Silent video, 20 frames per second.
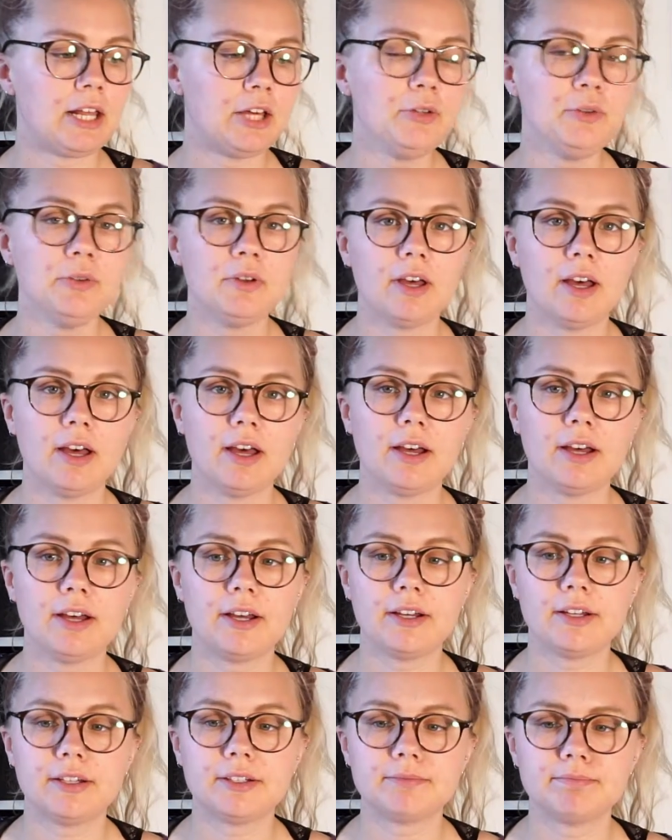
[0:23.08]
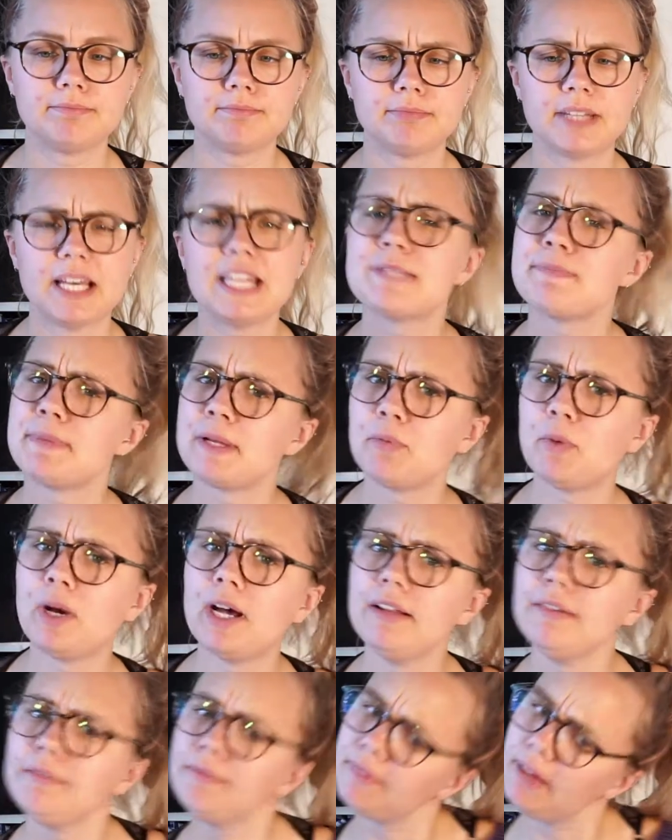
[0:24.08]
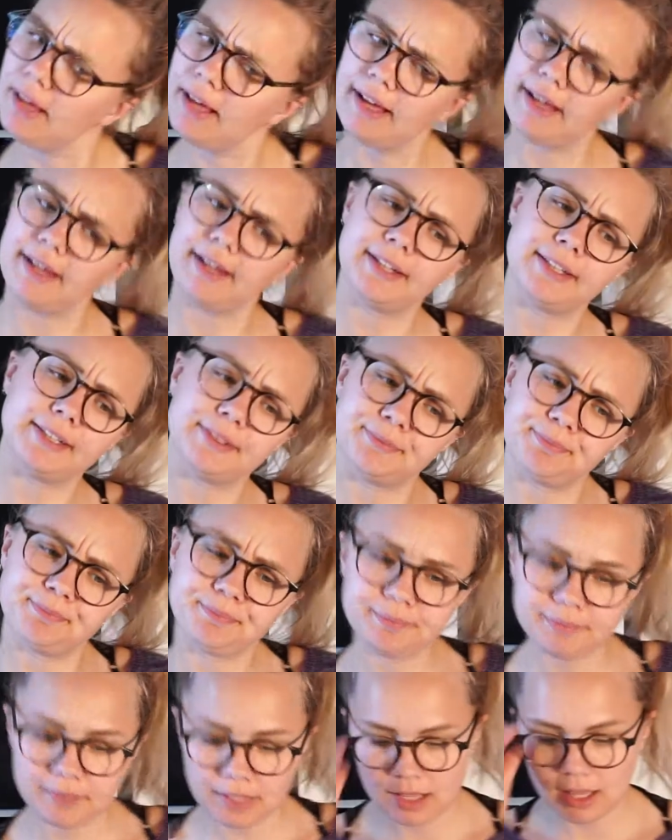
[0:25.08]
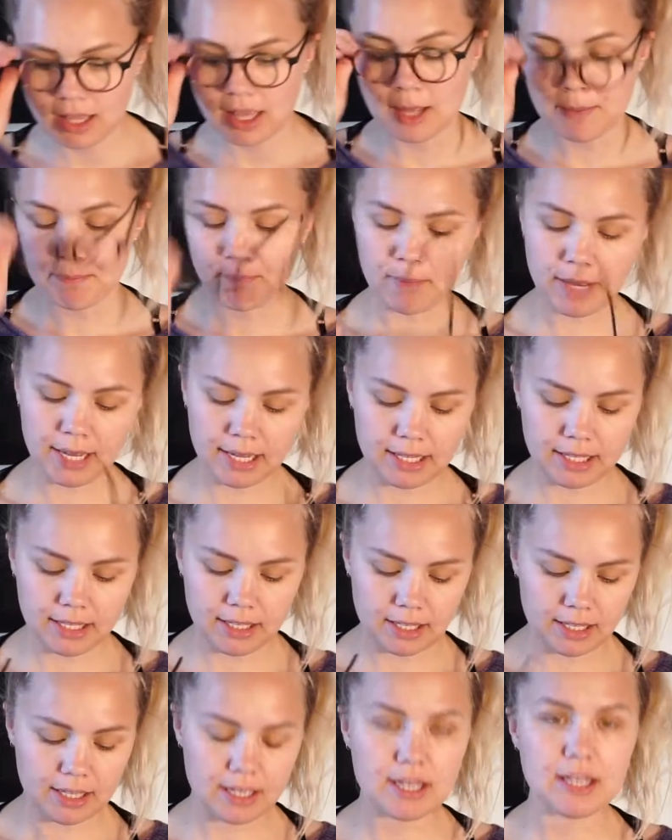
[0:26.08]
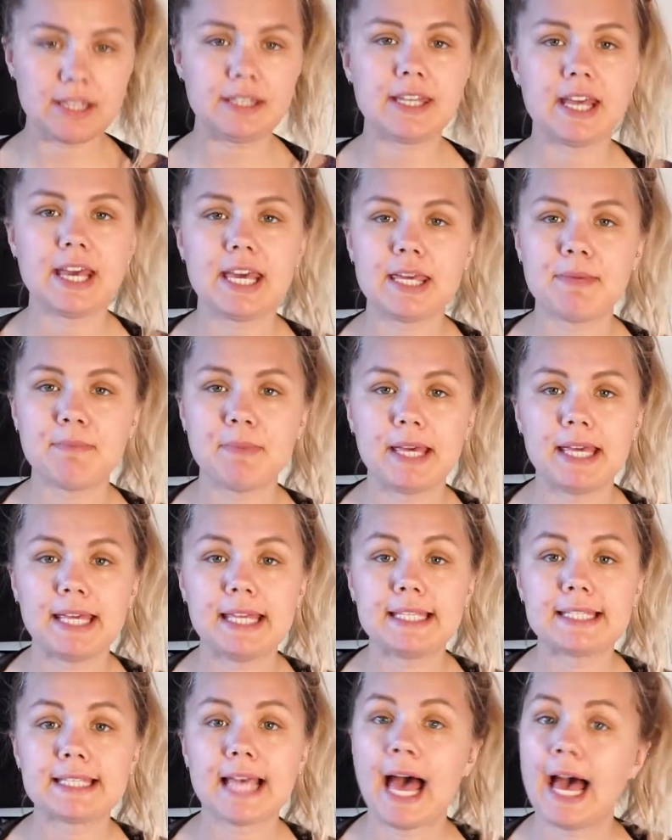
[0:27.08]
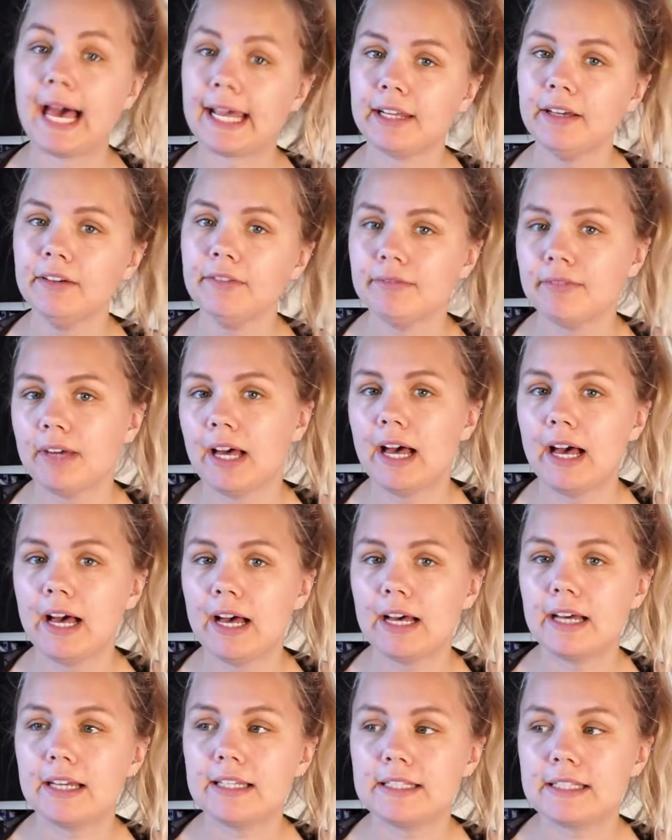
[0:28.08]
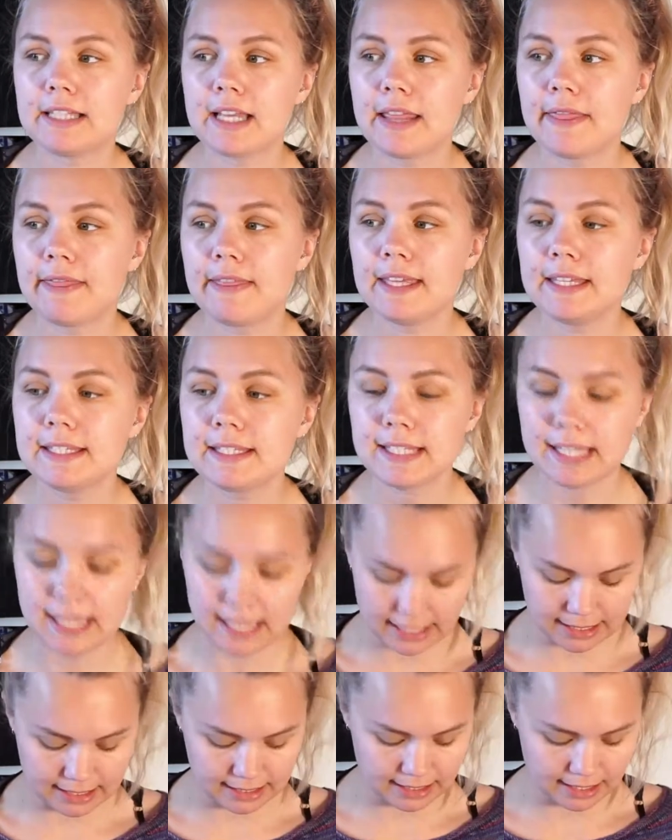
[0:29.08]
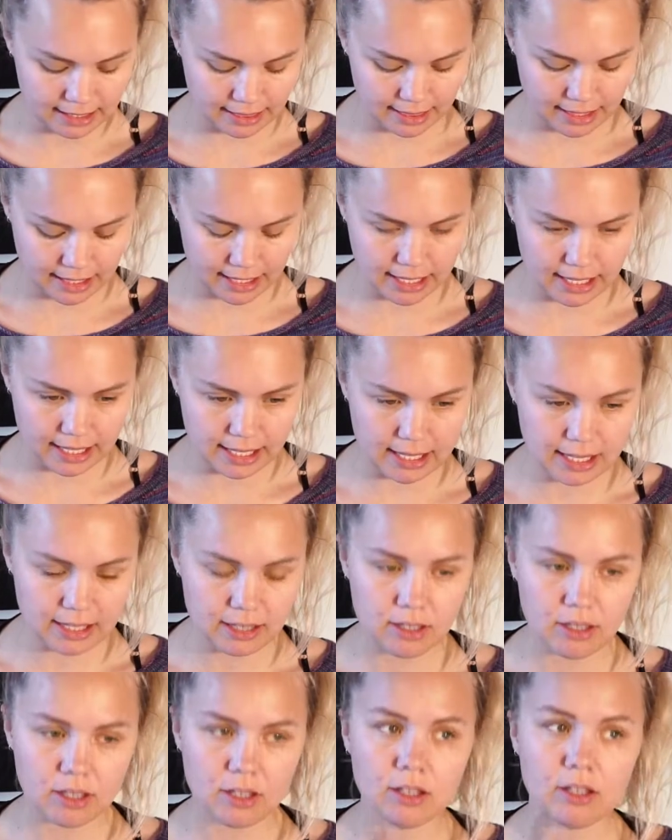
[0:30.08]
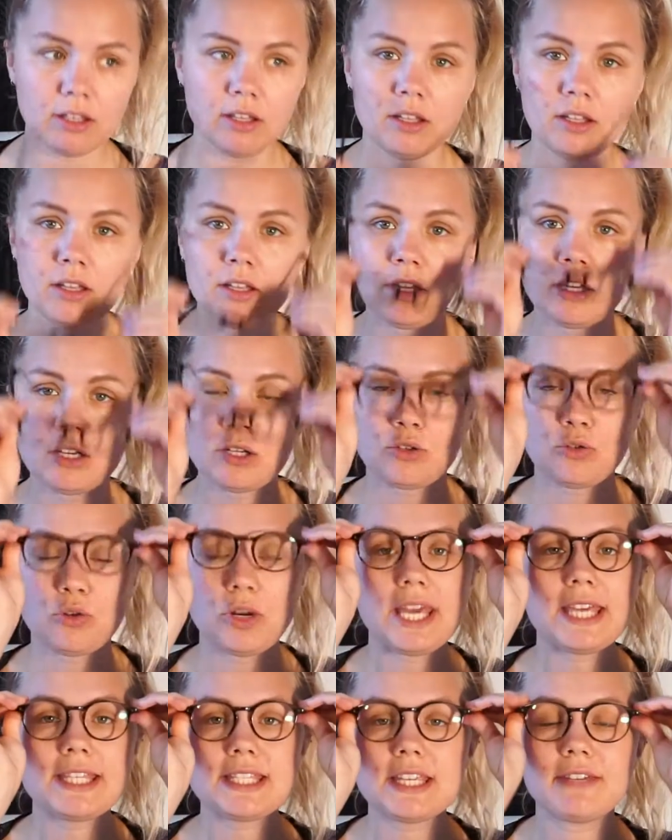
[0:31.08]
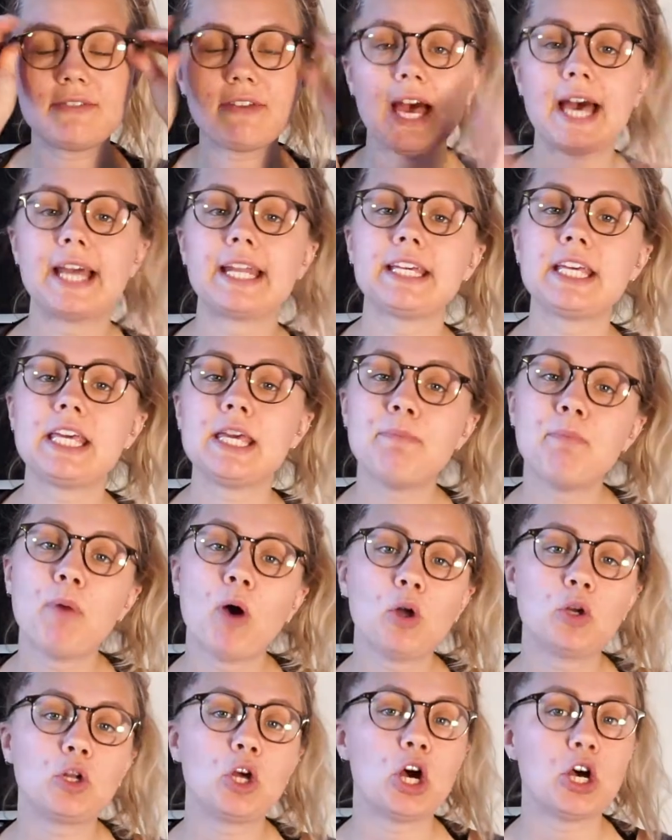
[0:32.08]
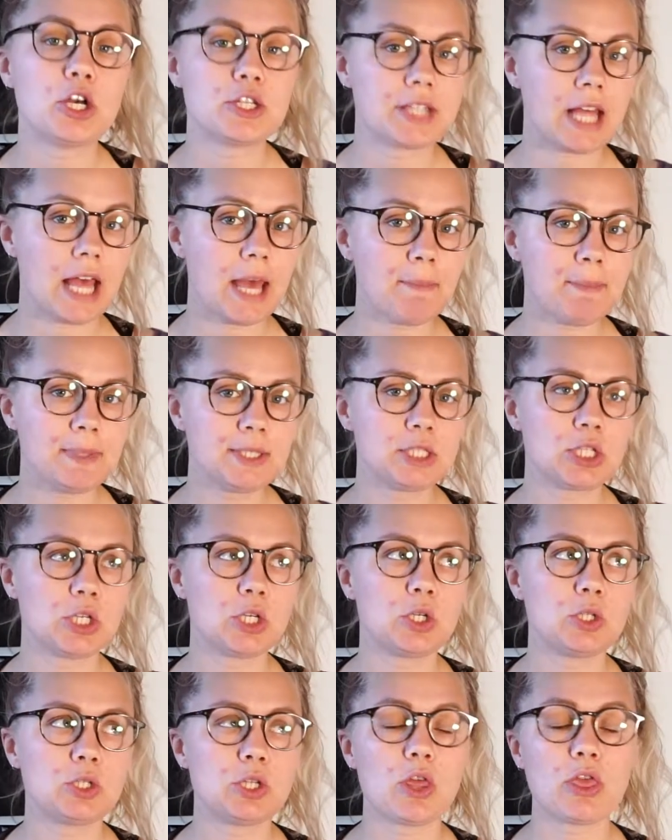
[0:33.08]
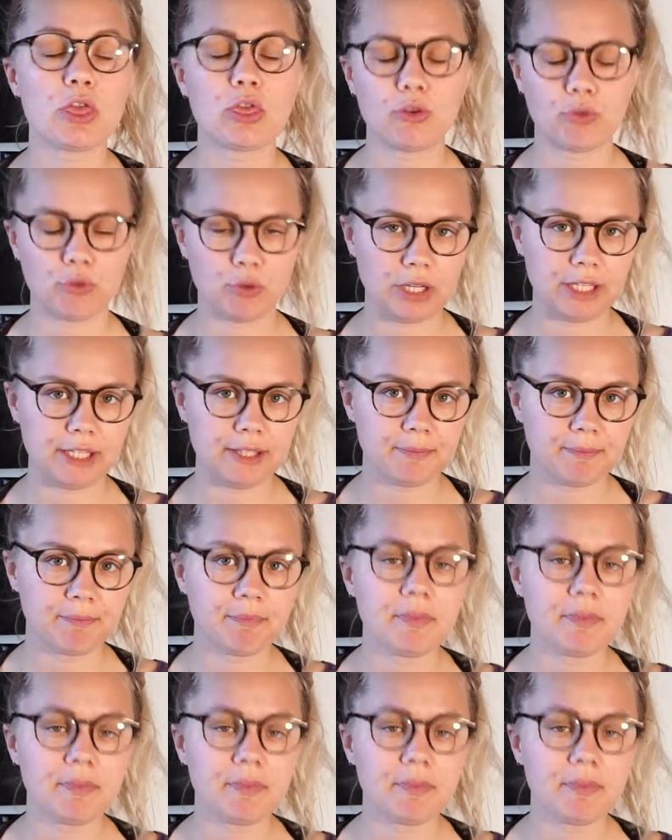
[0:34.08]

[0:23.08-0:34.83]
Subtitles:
hello, it's been a while. My name is Hannah and this is the Creative Anarchy podcast episode 3.